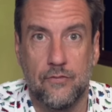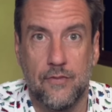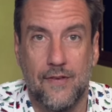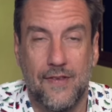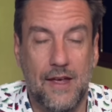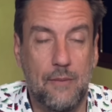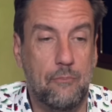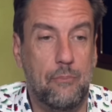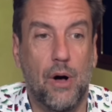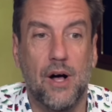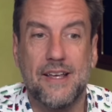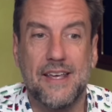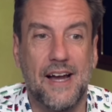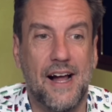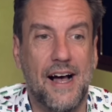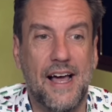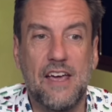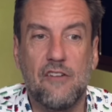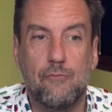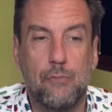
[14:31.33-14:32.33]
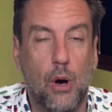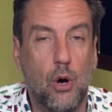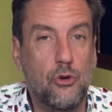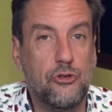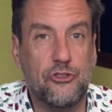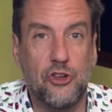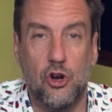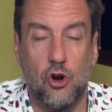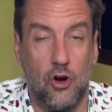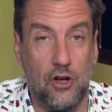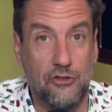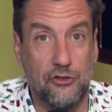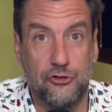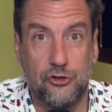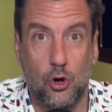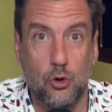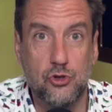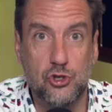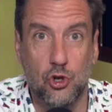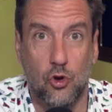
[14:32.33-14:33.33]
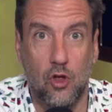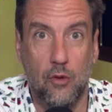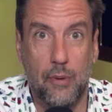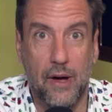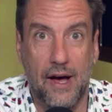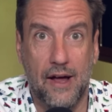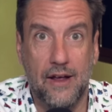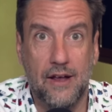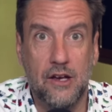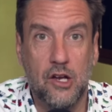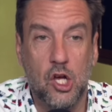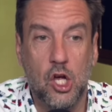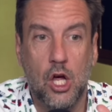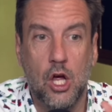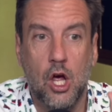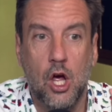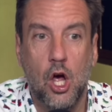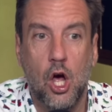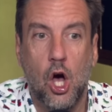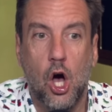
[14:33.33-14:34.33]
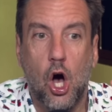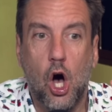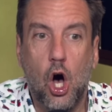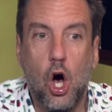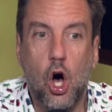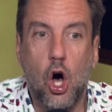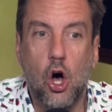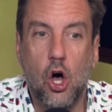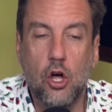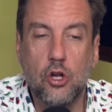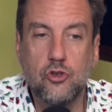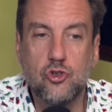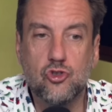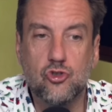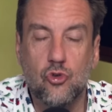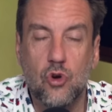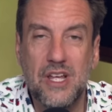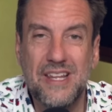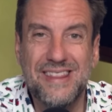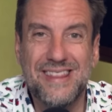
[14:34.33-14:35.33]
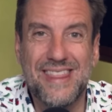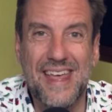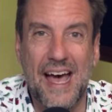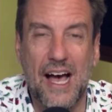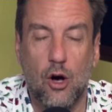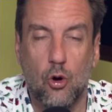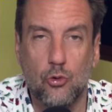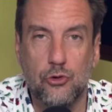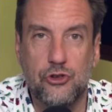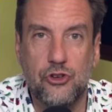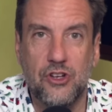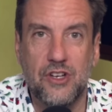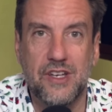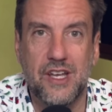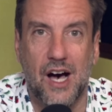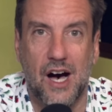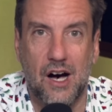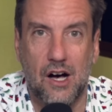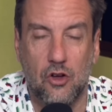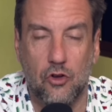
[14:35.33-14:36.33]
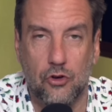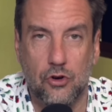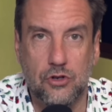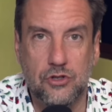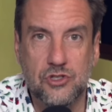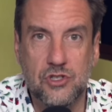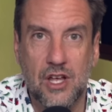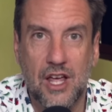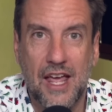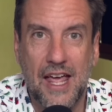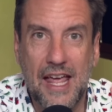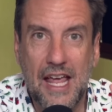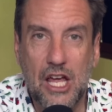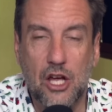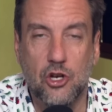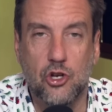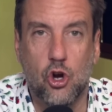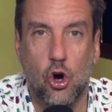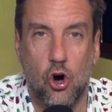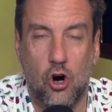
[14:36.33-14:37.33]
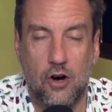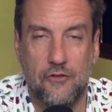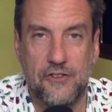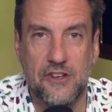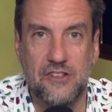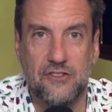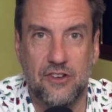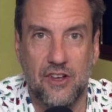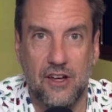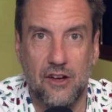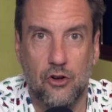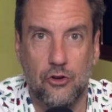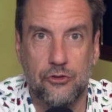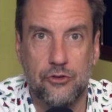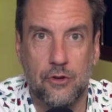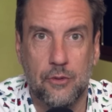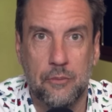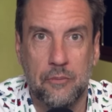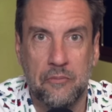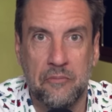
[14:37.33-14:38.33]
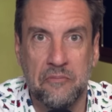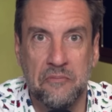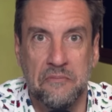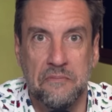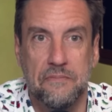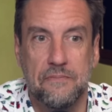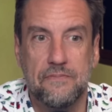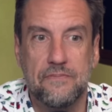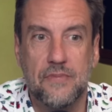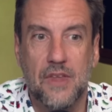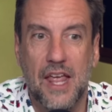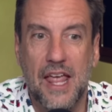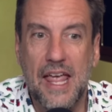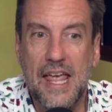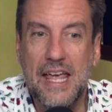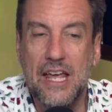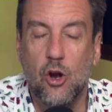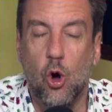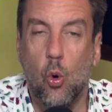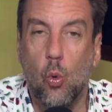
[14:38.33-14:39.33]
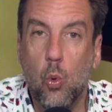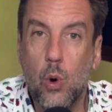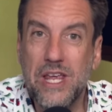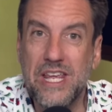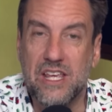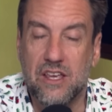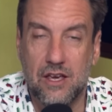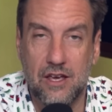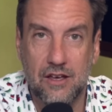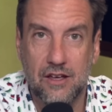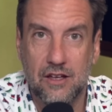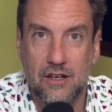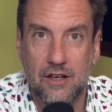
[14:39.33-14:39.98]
And Buck and I have posted on social about it. one hundred thousand dollars in coffee sales in a week.